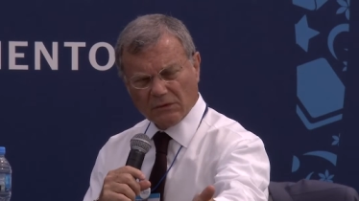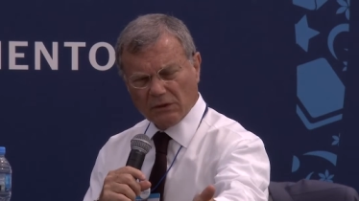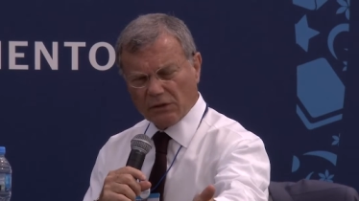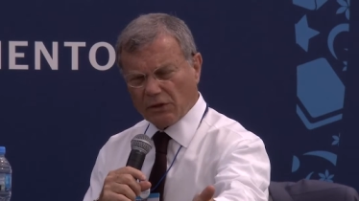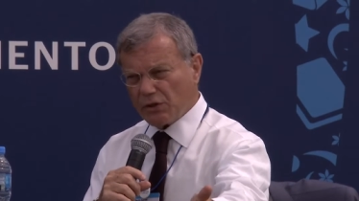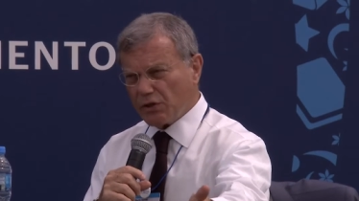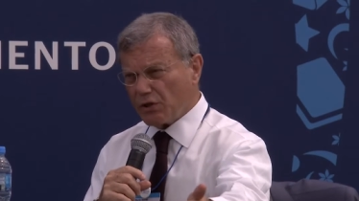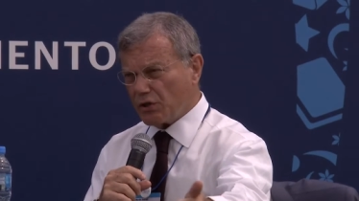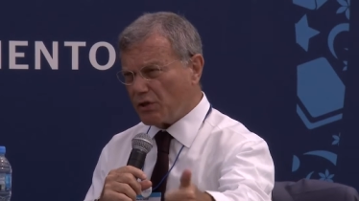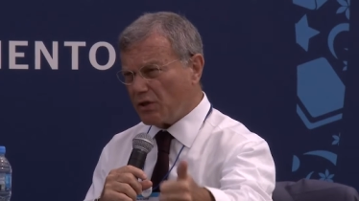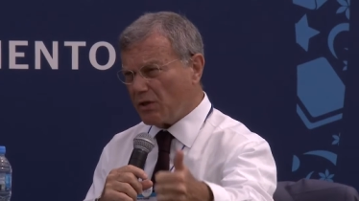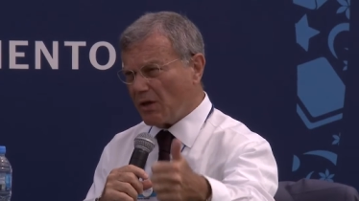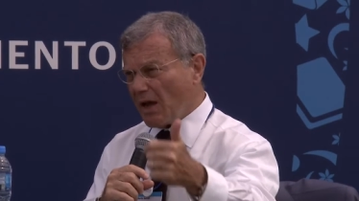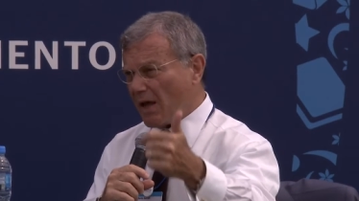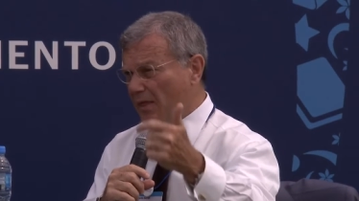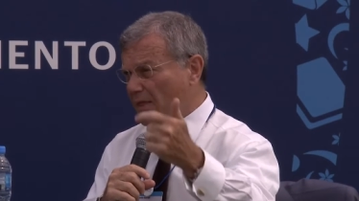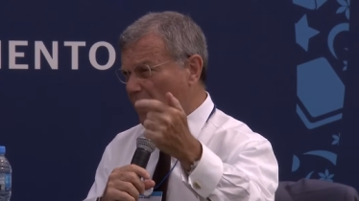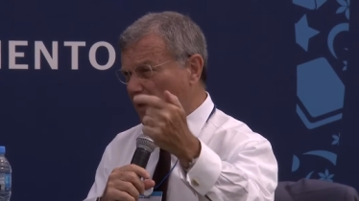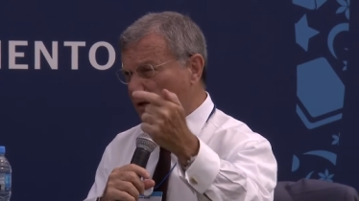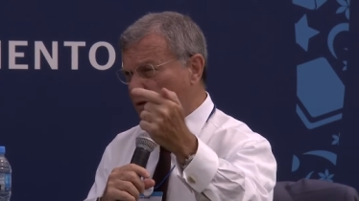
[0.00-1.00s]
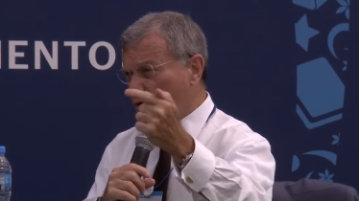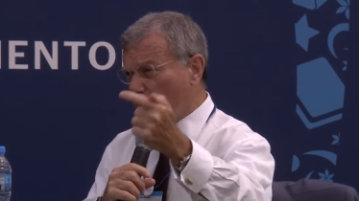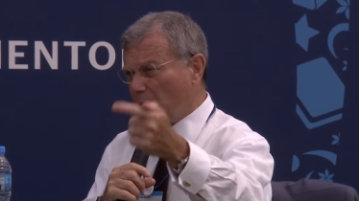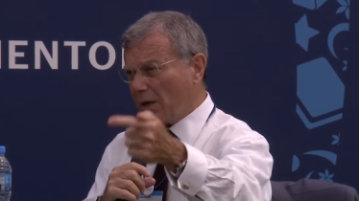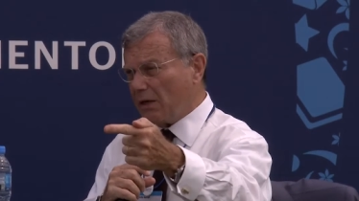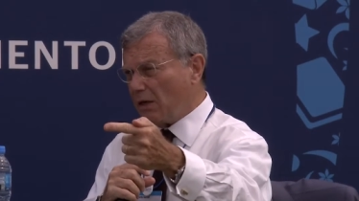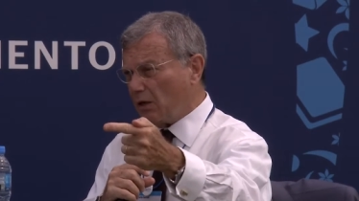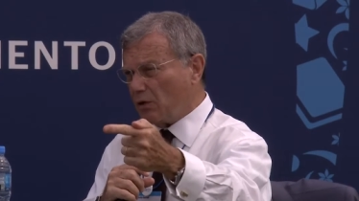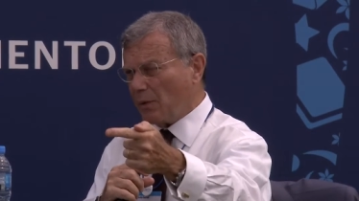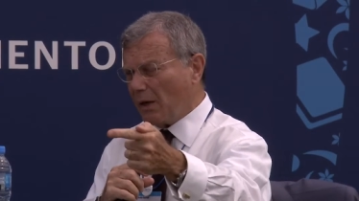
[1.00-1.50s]
decision. And then
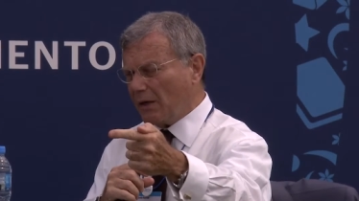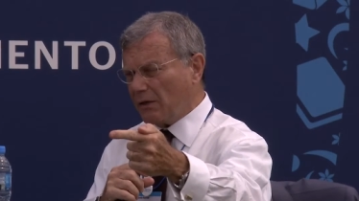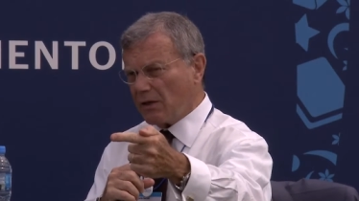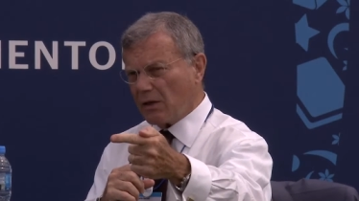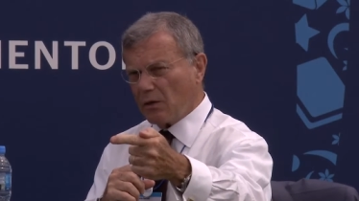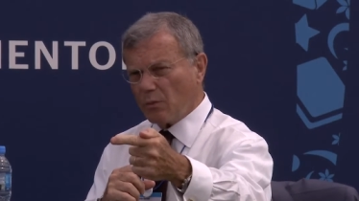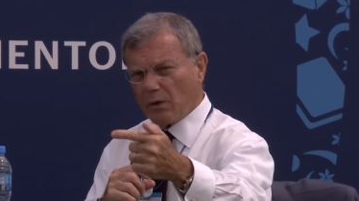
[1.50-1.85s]
2020,